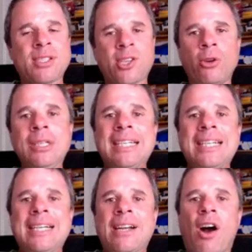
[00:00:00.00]
So
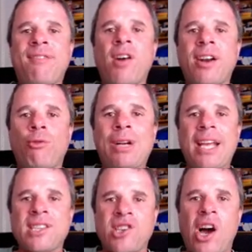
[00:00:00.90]
I find it really
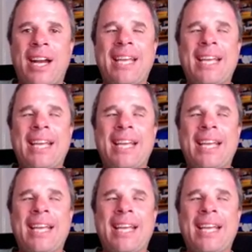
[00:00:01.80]
exciting,